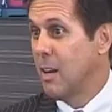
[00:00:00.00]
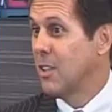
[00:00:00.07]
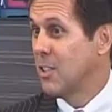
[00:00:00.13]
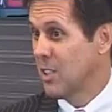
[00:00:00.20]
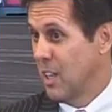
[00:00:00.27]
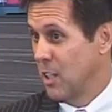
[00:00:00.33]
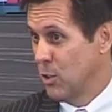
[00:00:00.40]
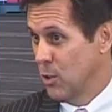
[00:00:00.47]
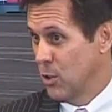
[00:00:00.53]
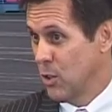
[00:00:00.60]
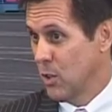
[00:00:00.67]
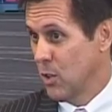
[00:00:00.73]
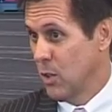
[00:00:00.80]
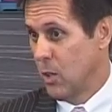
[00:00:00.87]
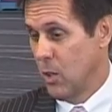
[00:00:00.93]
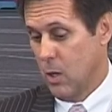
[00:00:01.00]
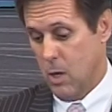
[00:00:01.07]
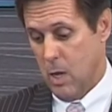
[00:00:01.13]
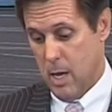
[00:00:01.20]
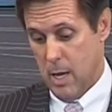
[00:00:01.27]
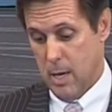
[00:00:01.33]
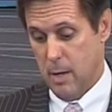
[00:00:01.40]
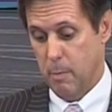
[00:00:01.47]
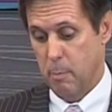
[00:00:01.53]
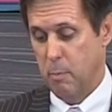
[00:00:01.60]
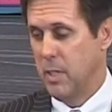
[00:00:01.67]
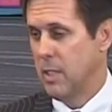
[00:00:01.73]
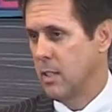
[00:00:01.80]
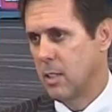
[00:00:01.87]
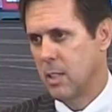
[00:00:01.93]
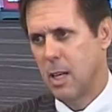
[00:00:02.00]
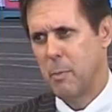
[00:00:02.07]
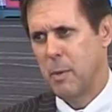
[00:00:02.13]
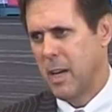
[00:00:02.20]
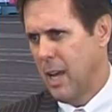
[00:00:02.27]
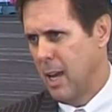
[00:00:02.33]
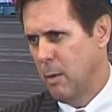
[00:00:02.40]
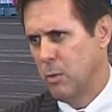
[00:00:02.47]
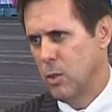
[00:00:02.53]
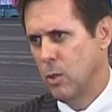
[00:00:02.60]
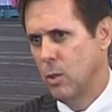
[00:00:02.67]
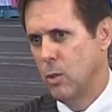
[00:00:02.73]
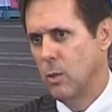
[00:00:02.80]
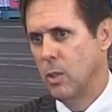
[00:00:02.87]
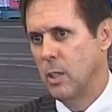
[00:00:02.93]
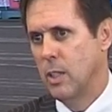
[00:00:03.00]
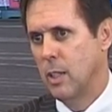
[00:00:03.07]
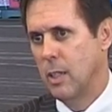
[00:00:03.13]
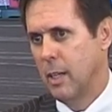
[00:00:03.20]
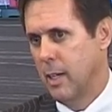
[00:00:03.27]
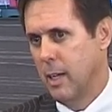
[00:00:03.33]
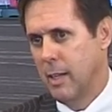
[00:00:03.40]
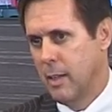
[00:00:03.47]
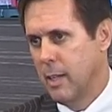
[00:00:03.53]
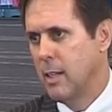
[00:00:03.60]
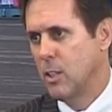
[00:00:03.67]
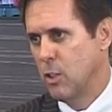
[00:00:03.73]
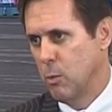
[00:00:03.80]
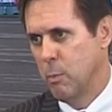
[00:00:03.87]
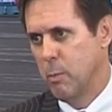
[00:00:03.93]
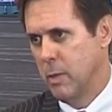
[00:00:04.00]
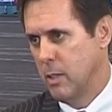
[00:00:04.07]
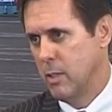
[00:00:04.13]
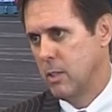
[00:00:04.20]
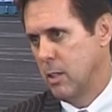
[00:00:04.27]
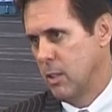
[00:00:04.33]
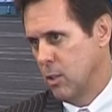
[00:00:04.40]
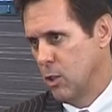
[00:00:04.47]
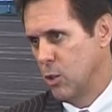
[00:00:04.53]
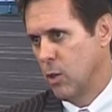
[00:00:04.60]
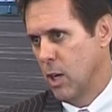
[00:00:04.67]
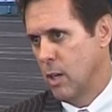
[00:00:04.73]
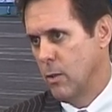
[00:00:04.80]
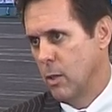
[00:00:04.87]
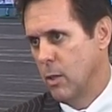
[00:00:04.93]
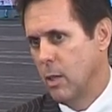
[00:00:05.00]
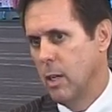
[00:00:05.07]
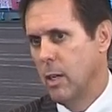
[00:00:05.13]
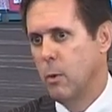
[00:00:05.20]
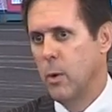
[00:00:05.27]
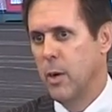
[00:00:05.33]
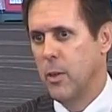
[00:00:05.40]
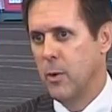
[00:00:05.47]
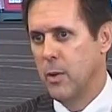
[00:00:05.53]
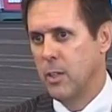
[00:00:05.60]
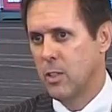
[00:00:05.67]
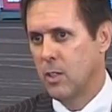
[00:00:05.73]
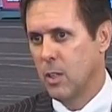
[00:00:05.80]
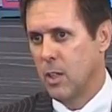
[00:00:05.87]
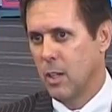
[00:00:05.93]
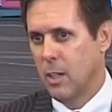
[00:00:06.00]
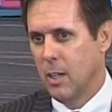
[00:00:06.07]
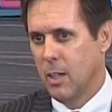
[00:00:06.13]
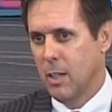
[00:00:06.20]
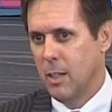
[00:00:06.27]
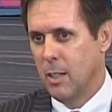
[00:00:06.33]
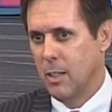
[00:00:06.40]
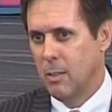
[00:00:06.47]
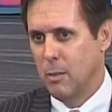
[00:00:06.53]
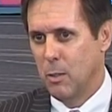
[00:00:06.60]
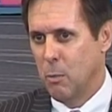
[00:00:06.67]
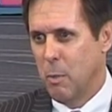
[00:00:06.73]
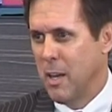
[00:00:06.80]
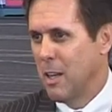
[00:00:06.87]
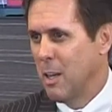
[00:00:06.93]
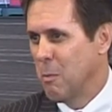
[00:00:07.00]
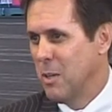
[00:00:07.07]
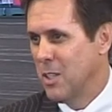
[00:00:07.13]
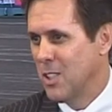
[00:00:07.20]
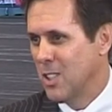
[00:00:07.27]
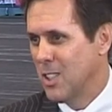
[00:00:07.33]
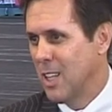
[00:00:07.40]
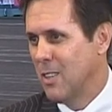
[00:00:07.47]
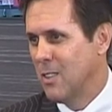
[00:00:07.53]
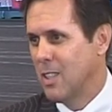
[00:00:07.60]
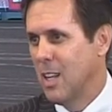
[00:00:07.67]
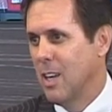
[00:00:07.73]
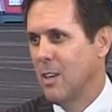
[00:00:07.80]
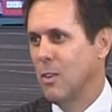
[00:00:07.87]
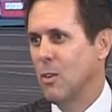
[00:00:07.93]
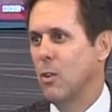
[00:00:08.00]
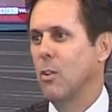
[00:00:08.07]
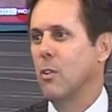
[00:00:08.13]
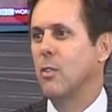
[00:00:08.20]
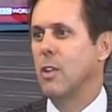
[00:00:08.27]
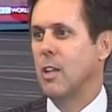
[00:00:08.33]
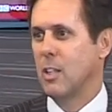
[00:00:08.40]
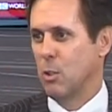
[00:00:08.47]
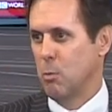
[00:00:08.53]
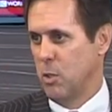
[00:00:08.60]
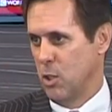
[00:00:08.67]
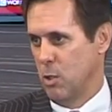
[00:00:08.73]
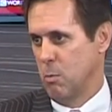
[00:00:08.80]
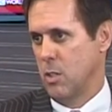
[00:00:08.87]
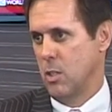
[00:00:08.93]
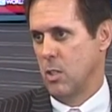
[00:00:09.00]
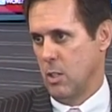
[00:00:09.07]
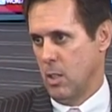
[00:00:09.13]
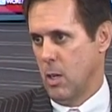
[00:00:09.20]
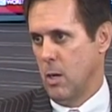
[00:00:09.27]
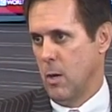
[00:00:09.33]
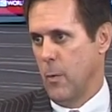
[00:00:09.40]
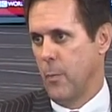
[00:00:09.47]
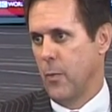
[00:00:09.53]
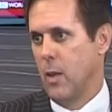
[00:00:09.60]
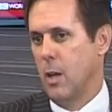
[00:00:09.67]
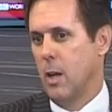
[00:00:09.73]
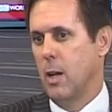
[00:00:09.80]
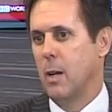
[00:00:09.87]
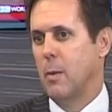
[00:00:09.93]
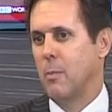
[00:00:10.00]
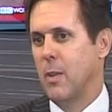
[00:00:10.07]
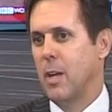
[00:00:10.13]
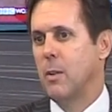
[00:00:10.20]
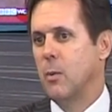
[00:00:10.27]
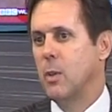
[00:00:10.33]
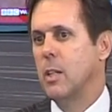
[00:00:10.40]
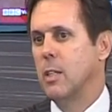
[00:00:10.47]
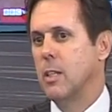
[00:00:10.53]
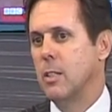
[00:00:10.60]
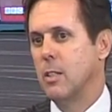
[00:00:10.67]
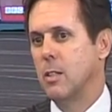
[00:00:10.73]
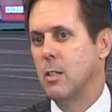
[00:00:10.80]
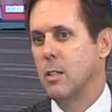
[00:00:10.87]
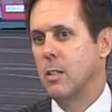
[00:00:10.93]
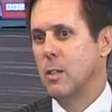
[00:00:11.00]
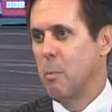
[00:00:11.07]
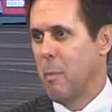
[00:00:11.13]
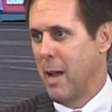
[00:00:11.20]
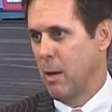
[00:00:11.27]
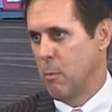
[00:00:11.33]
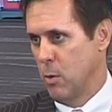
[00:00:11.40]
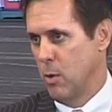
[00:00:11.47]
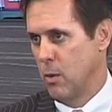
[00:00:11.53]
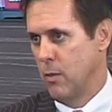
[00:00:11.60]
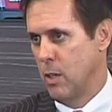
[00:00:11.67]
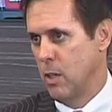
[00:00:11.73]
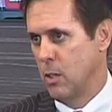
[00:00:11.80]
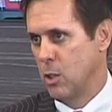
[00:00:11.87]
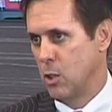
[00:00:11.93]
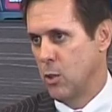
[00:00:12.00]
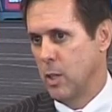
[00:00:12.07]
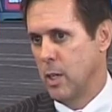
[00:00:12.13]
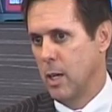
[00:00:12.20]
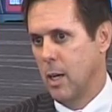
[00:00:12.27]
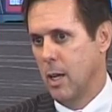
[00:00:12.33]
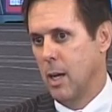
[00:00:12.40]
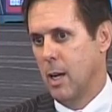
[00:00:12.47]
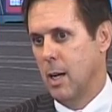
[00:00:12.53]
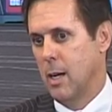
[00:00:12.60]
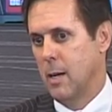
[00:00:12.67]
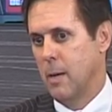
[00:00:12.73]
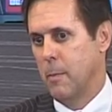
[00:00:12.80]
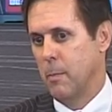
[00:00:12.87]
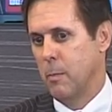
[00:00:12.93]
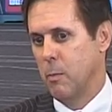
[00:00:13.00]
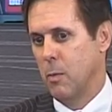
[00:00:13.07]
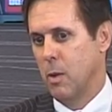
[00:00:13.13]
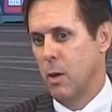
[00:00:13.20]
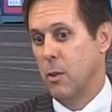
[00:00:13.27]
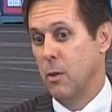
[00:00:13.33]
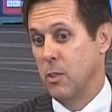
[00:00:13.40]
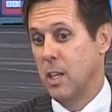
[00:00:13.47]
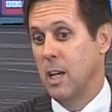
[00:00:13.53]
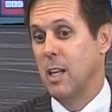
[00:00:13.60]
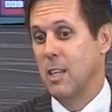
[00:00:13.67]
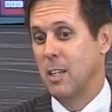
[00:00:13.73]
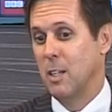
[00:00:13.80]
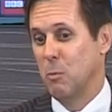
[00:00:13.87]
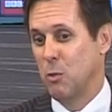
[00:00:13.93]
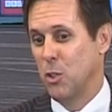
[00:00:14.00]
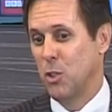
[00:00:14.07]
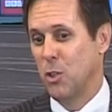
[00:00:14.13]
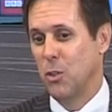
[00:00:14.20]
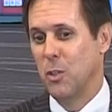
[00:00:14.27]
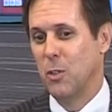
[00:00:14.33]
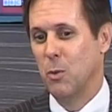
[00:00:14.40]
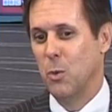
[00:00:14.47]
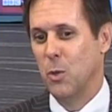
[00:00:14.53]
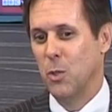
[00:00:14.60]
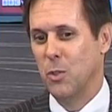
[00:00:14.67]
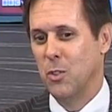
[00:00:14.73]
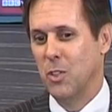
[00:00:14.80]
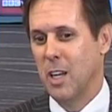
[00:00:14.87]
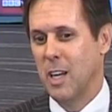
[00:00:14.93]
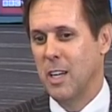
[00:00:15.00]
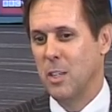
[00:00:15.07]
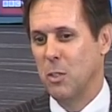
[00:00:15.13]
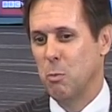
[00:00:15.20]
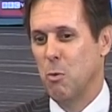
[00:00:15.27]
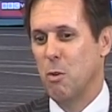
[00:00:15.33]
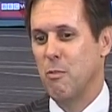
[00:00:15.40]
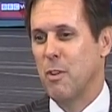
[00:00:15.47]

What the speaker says: air schedules, business climate, absolutely, I think is the driver. Whether it's the banking business downtown or the exhibition business here, that really is the backbone of the industry. Although Thailand, I'm sure, in the world's eye, is more